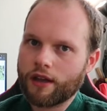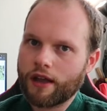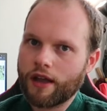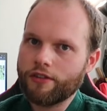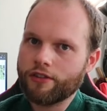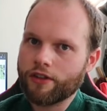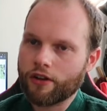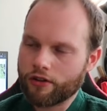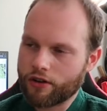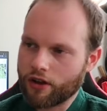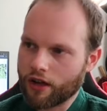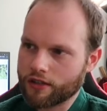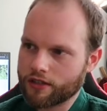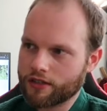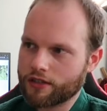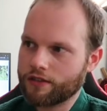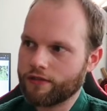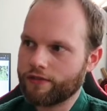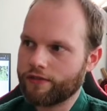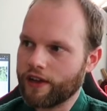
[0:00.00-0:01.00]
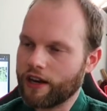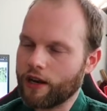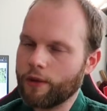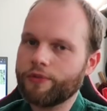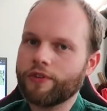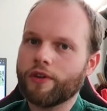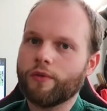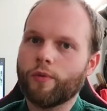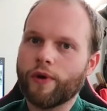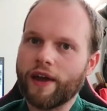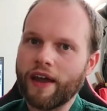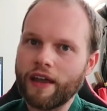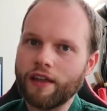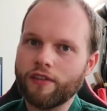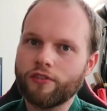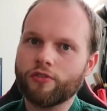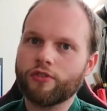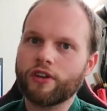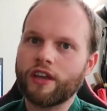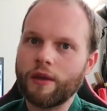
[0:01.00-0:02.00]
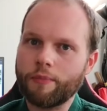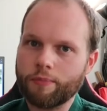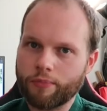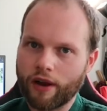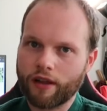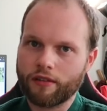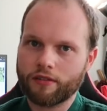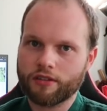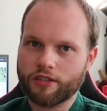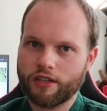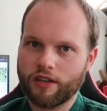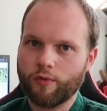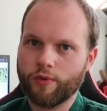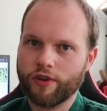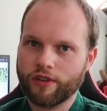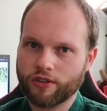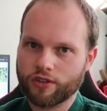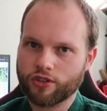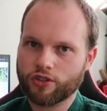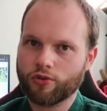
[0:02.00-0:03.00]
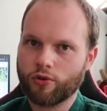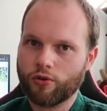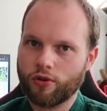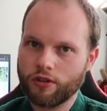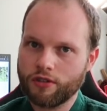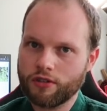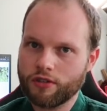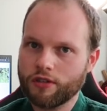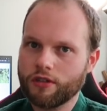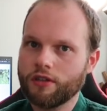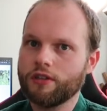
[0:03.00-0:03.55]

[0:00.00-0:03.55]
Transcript: kendo got developed, a way to keep practicing with the sword